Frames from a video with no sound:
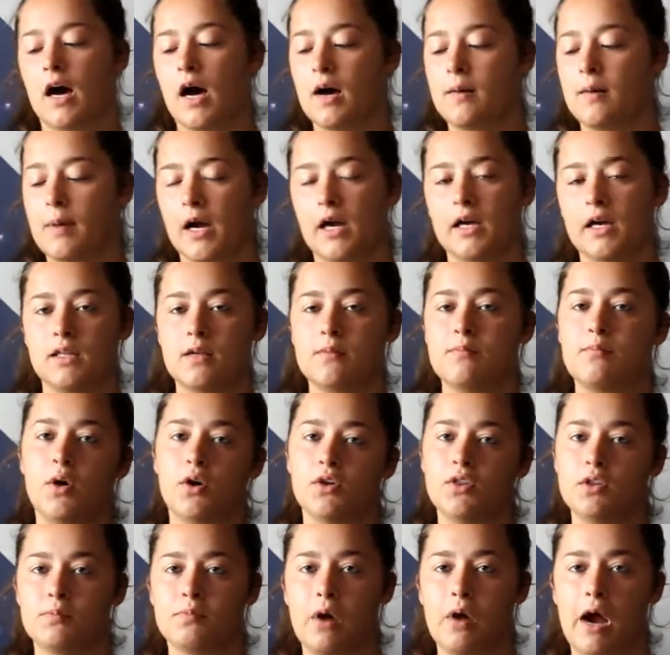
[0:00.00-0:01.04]
I got them
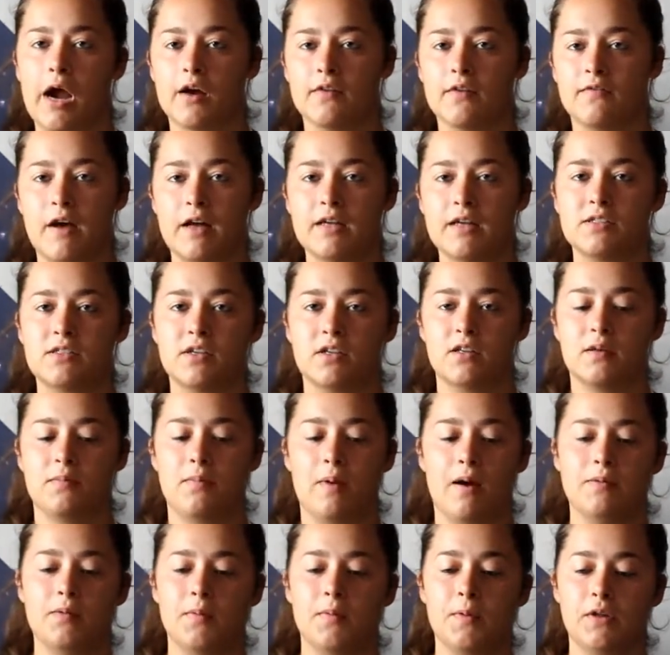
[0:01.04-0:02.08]
both at BreyerFest, so they
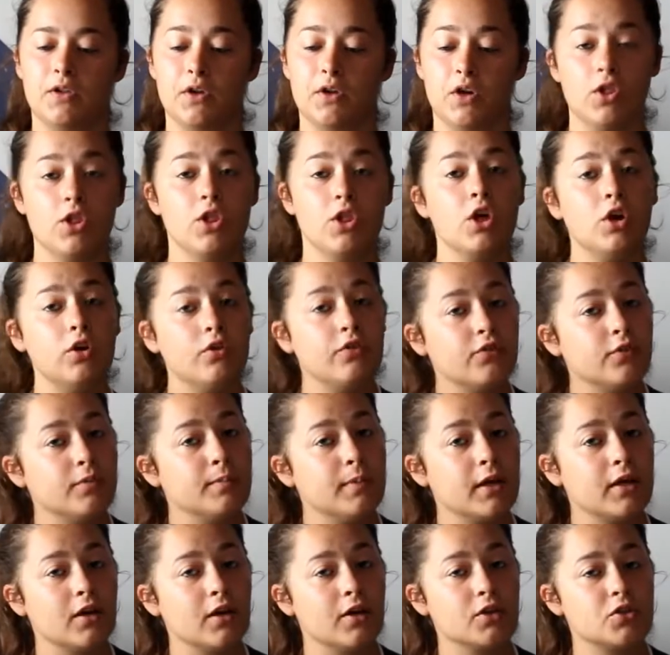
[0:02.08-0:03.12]
probably look a little
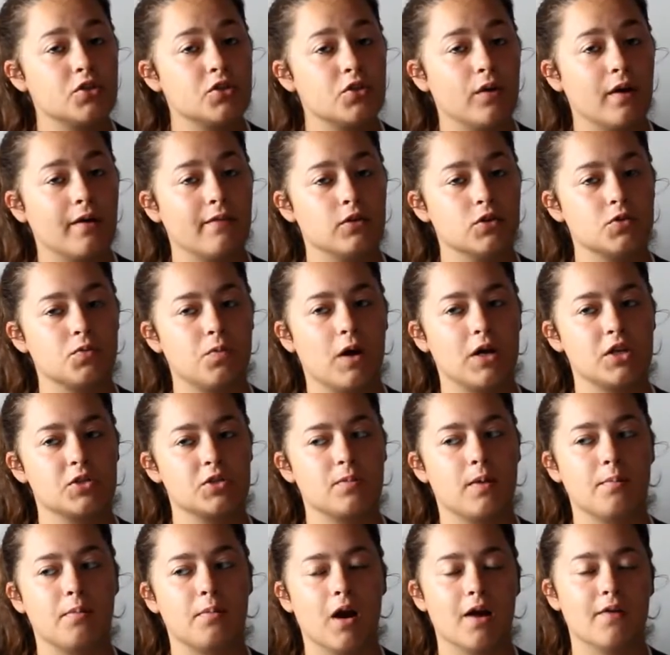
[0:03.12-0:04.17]
familiar to whoever's
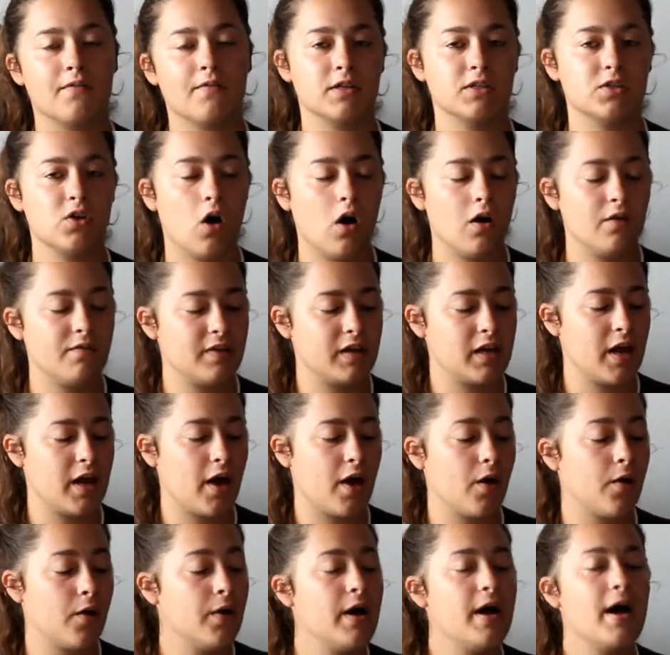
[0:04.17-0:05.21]
watched my BreyerFest haul
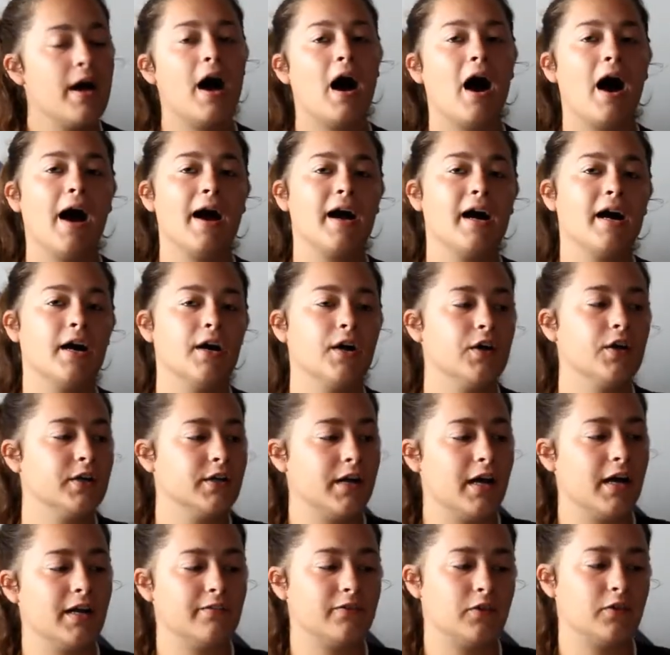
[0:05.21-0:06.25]
video. I got
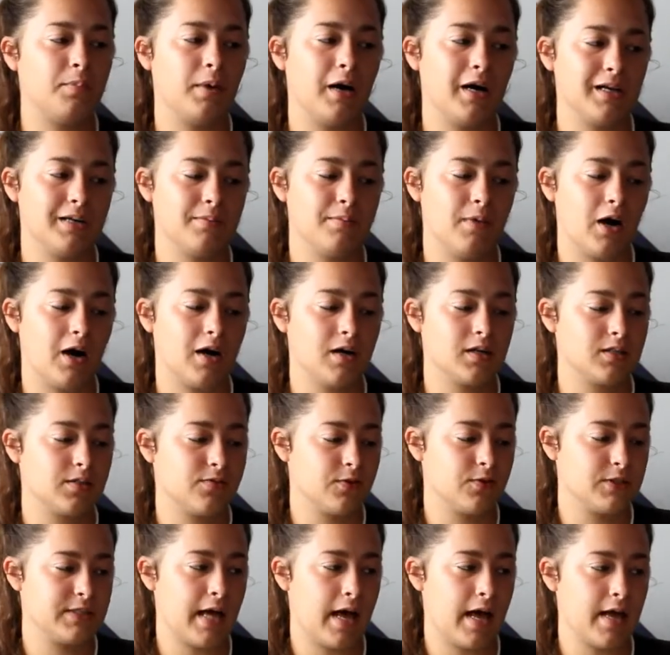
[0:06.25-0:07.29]
her out of a body box
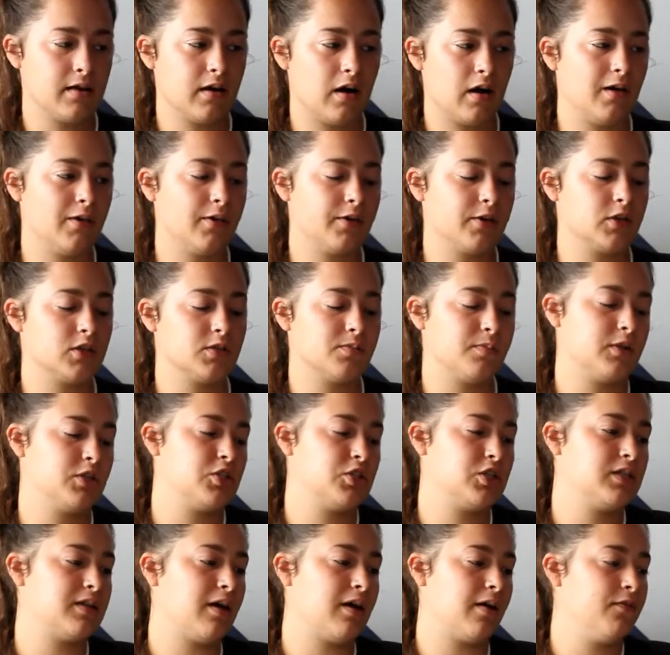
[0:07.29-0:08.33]
for $10, but
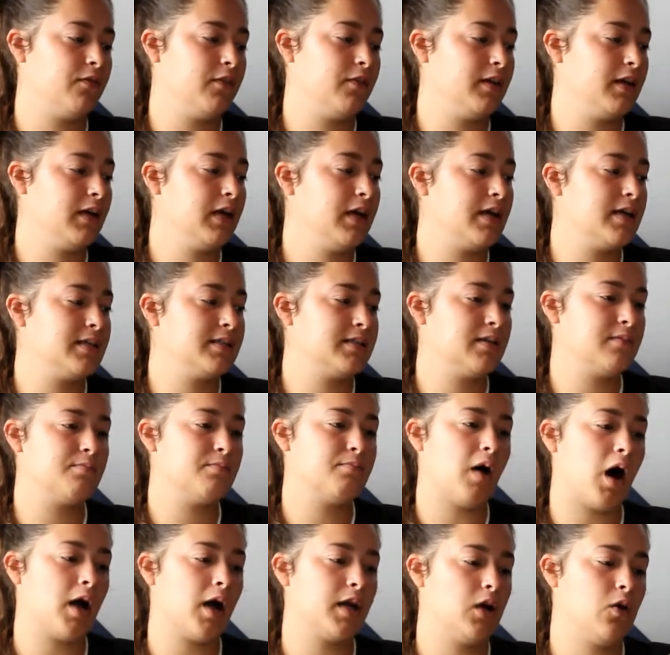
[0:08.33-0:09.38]
she definitely isn't
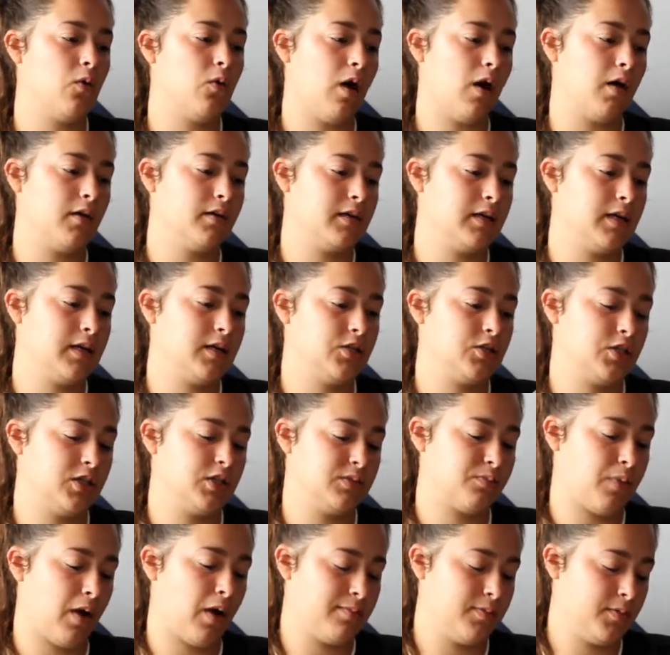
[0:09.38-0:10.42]
body quality. She's
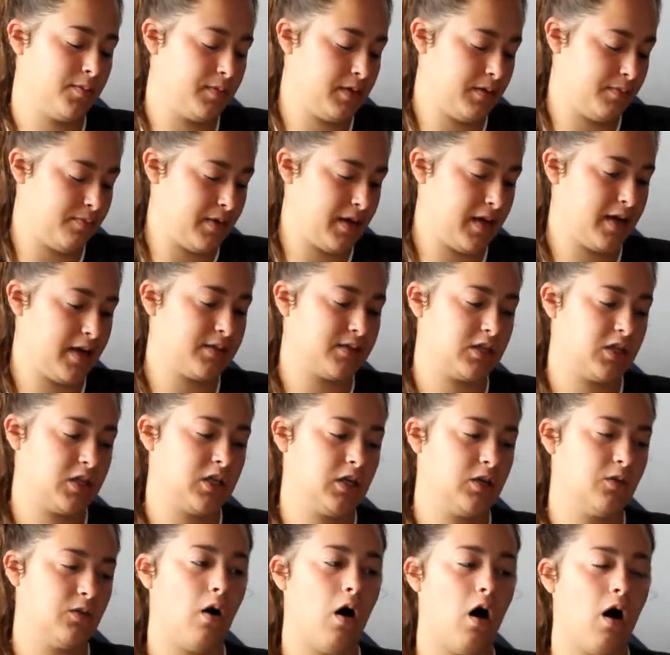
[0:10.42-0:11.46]
probably
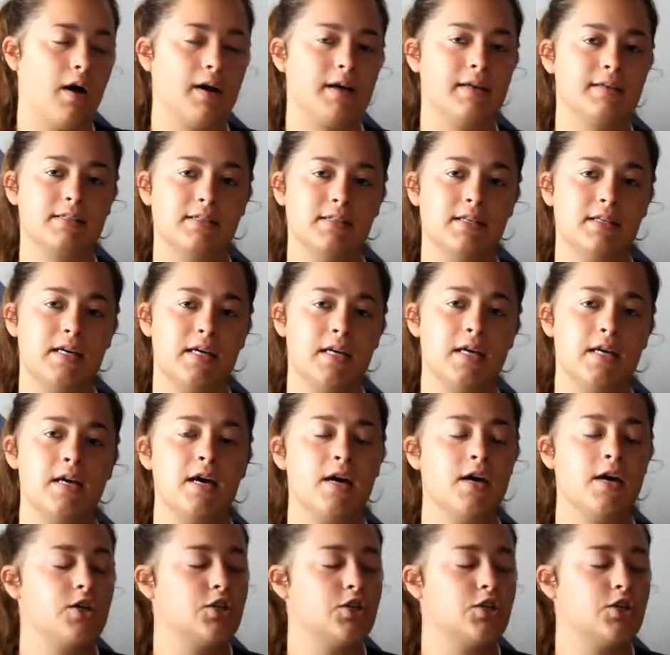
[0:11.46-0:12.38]
PSQ, honestly.